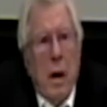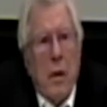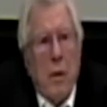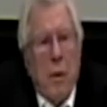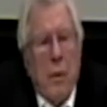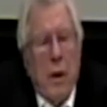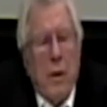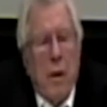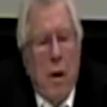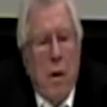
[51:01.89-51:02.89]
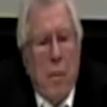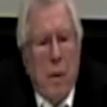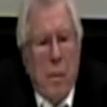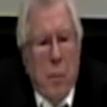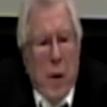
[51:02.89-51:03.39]
So this
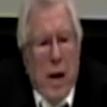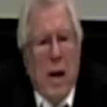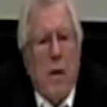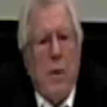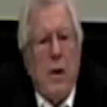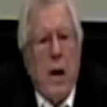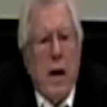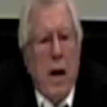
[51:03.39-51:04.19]
horrible break which can